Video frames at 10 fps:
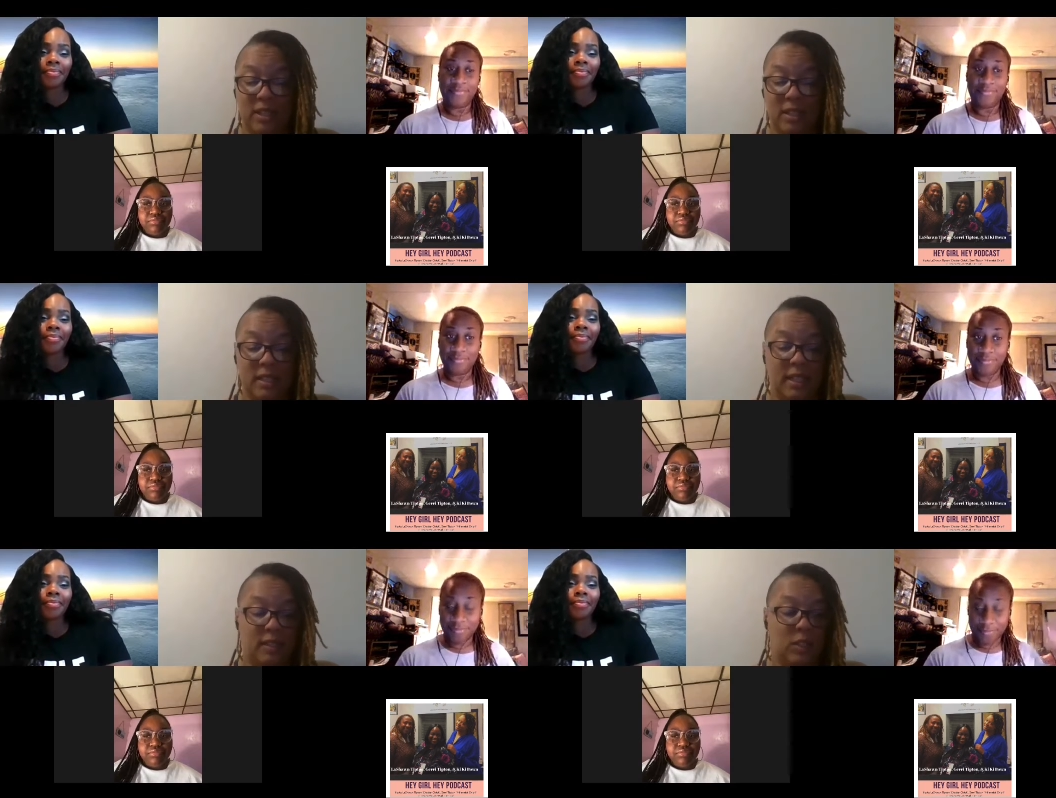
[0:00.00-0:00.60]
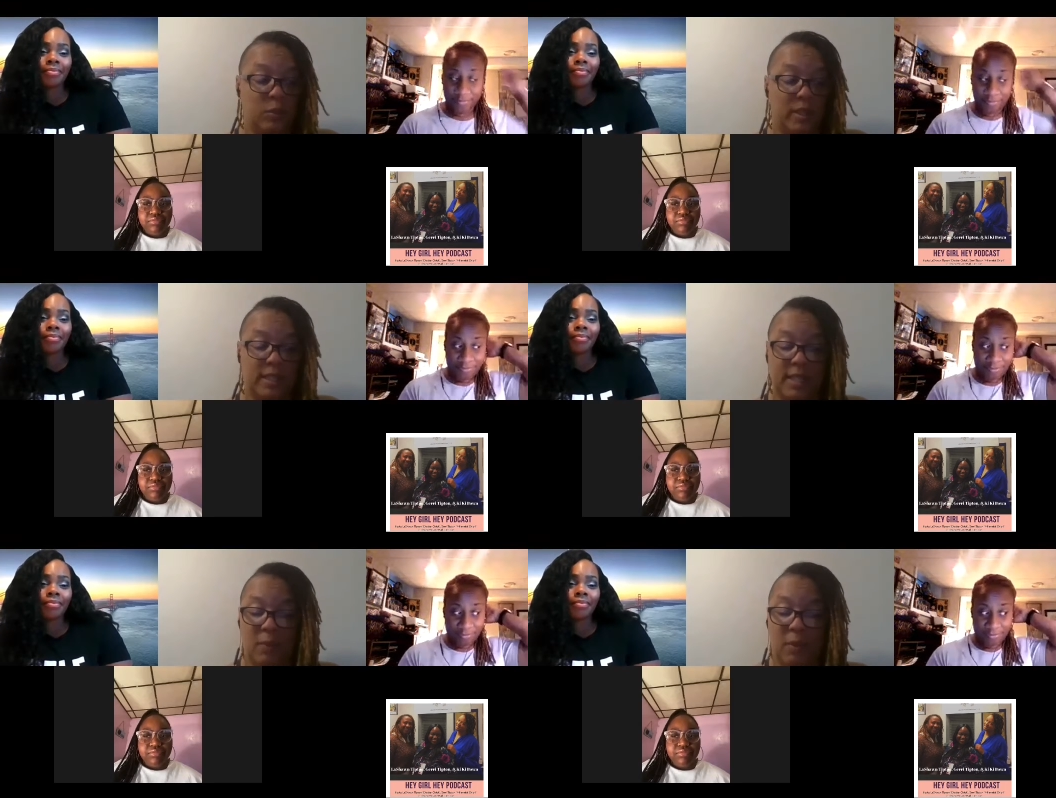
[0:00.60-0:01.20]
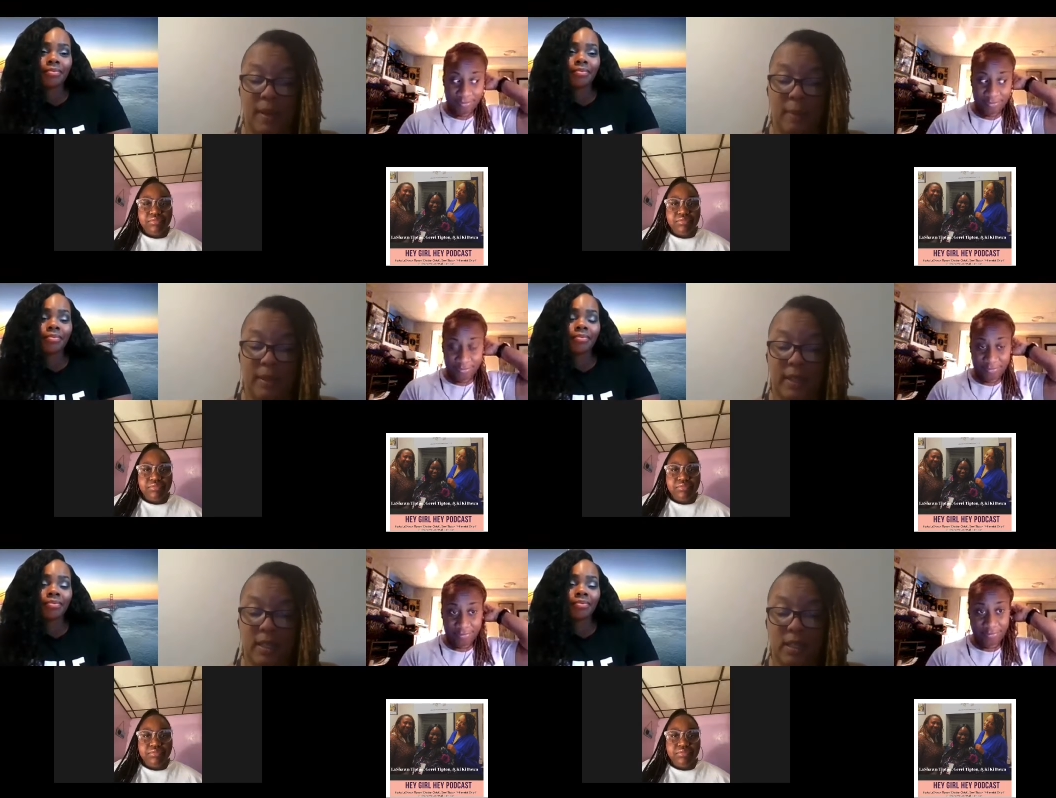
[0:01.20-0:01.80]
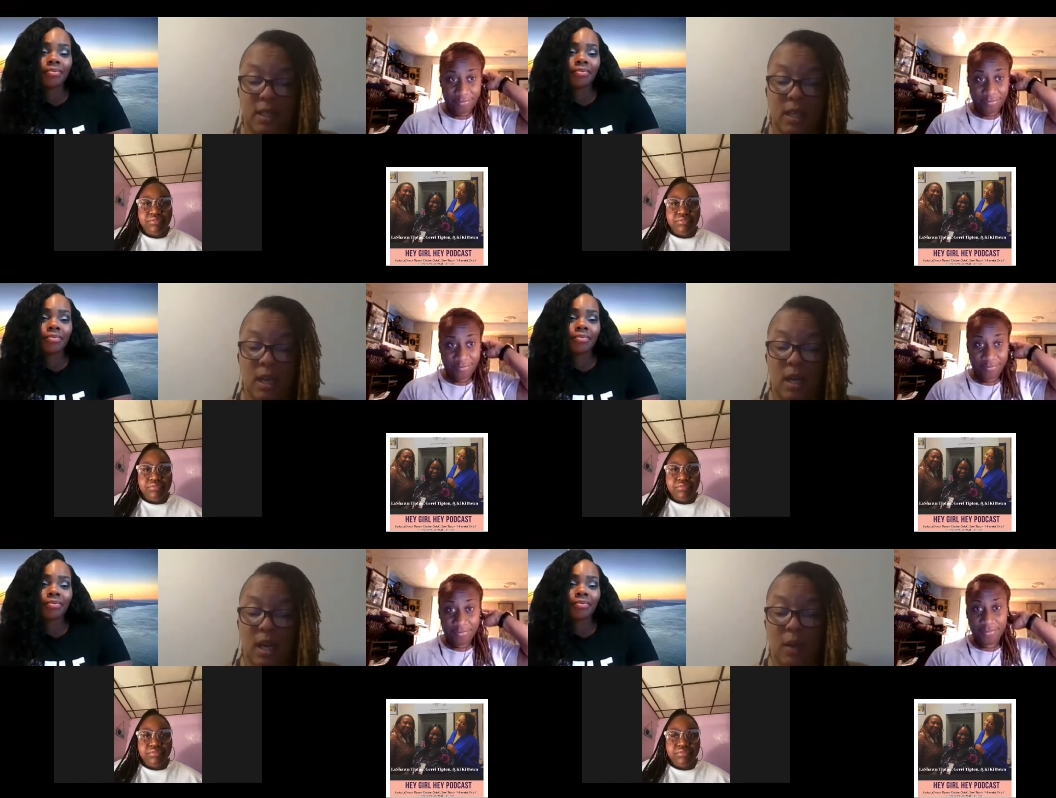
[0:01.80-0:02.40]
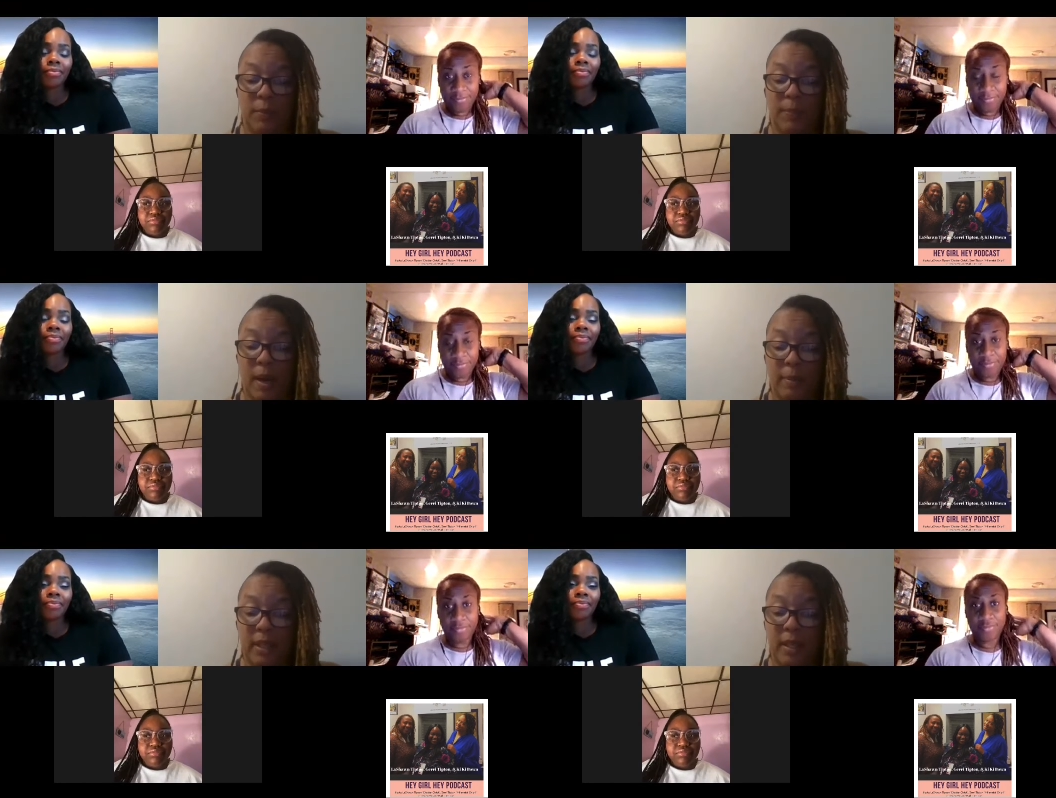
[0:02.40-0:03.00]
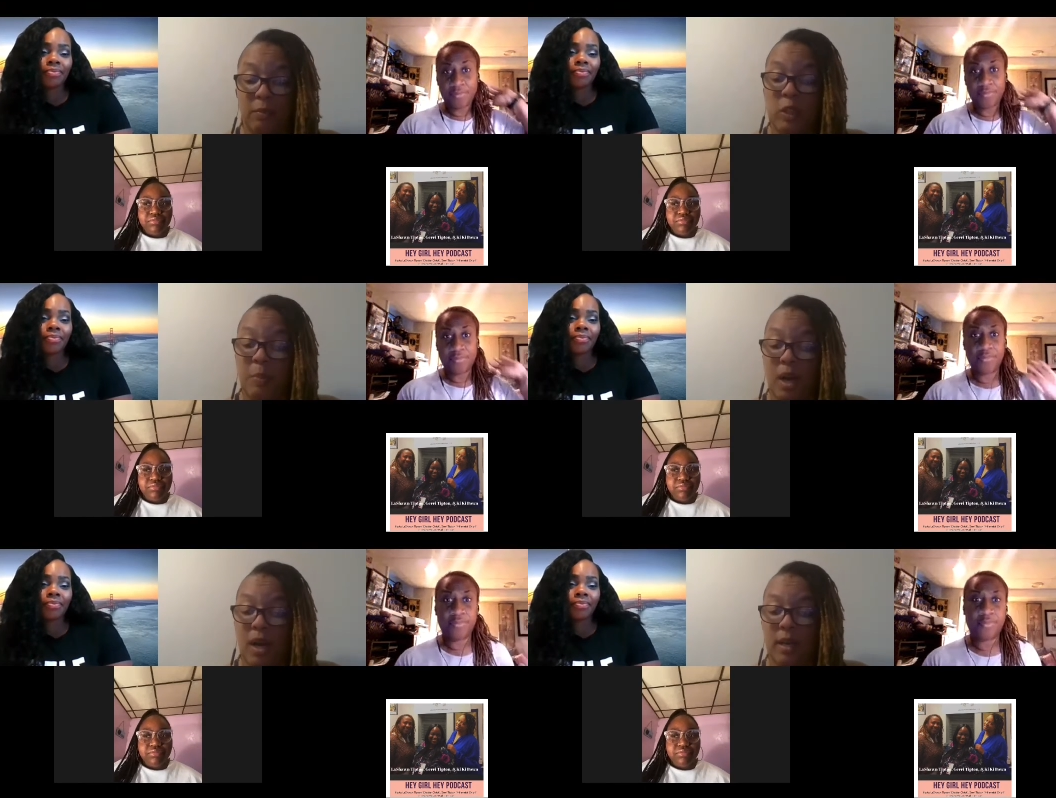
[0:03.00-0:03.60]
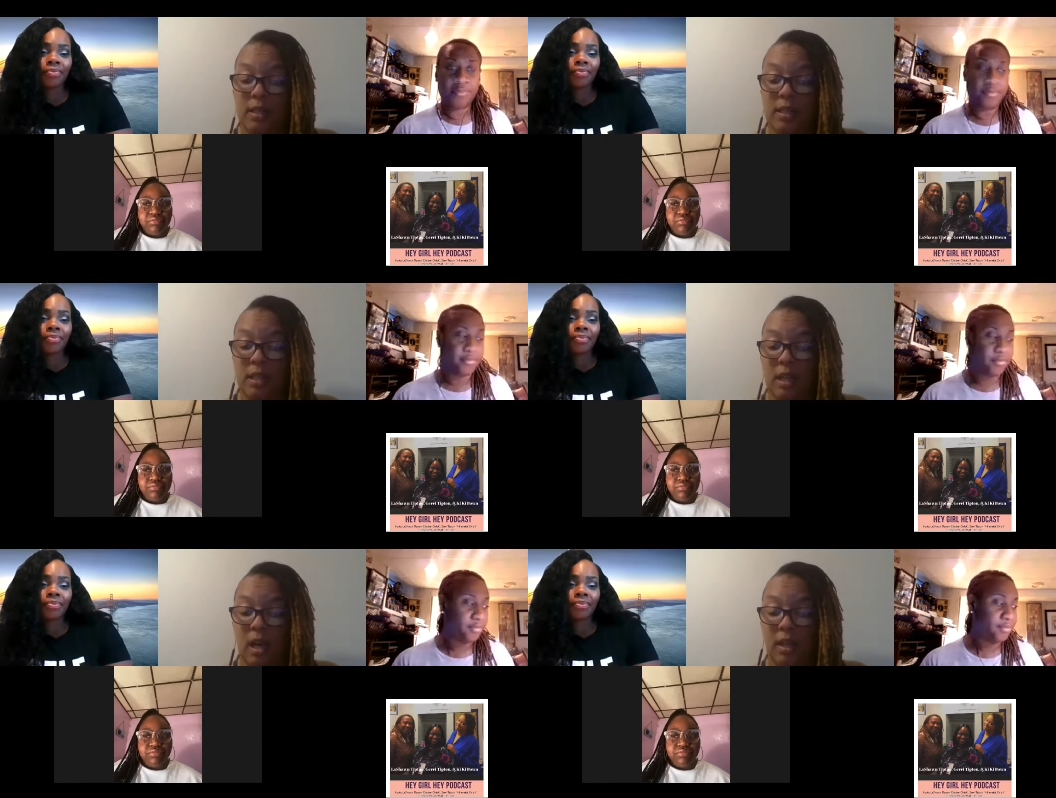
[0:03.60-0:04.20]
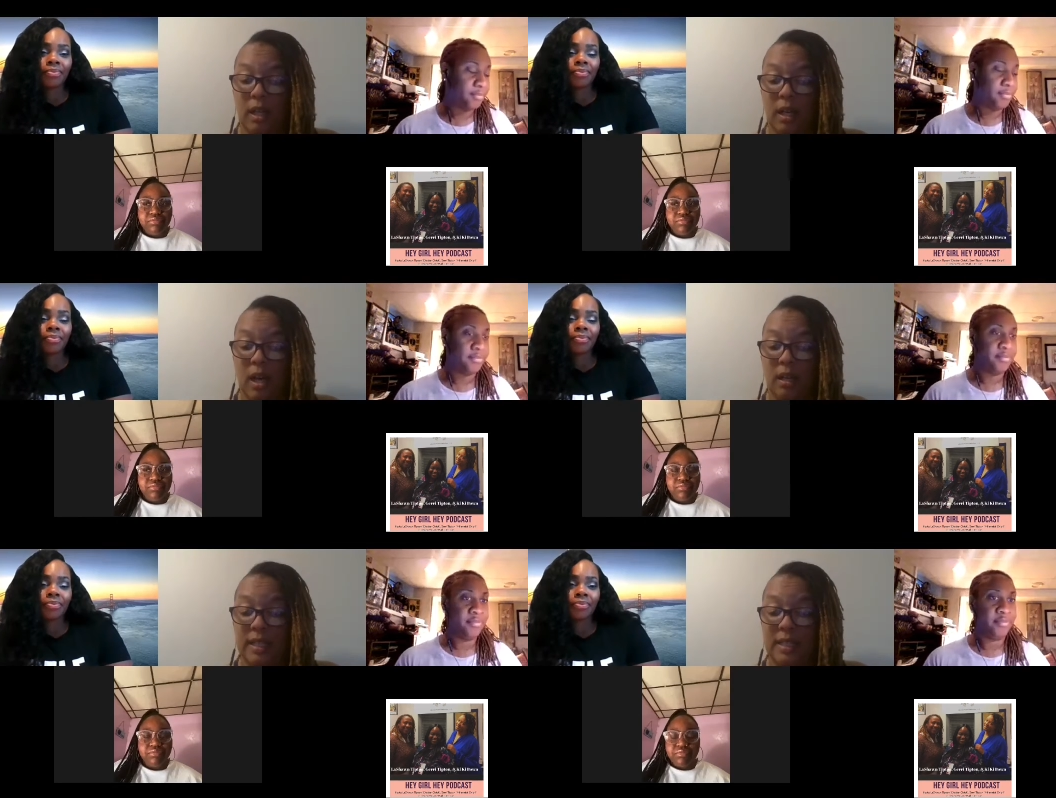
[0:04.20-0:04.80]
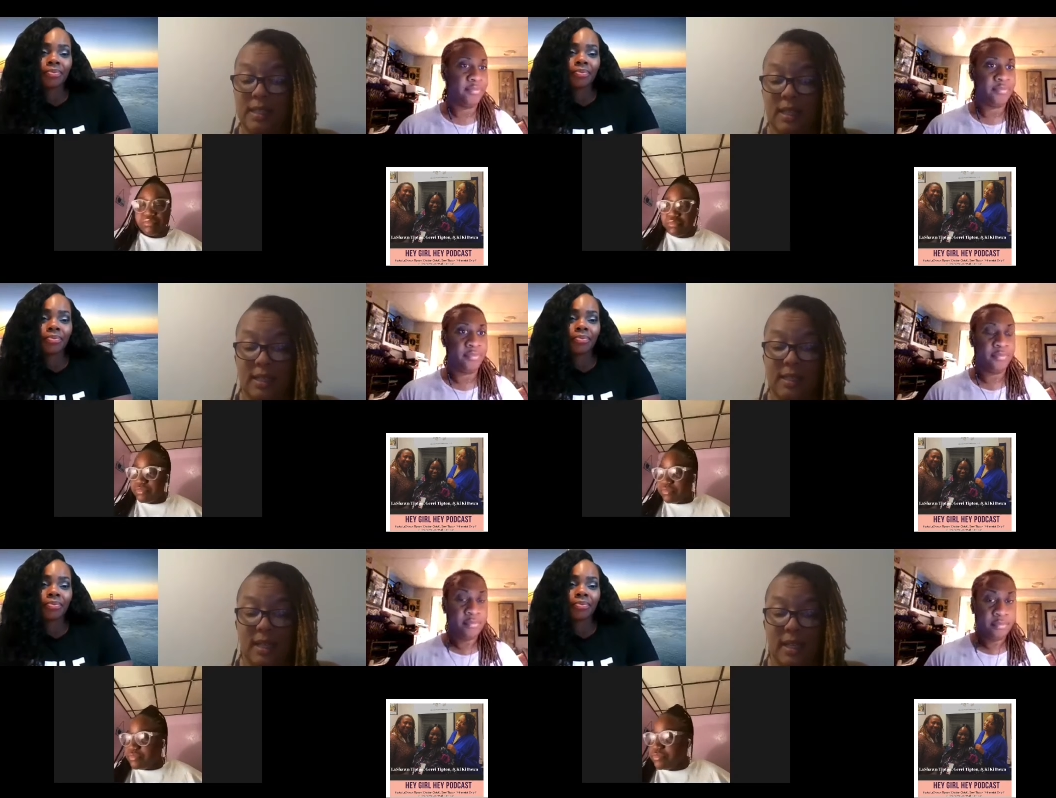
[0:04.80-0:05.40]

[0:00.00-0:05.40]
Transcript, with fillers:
Speaker 1: She did take to Twitter saying Republicans, a uh, Republican responds to calling a colleague disgusting and